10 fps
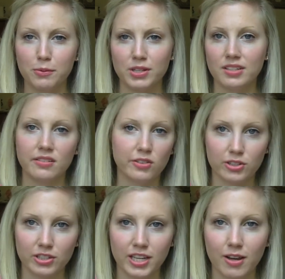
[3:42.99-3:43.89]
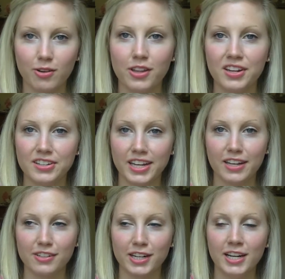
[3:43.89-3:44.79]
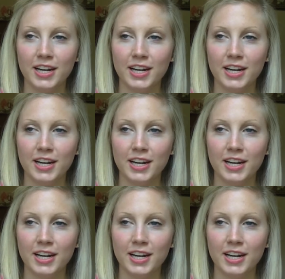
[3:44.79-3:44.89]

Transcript: we did literally everything together.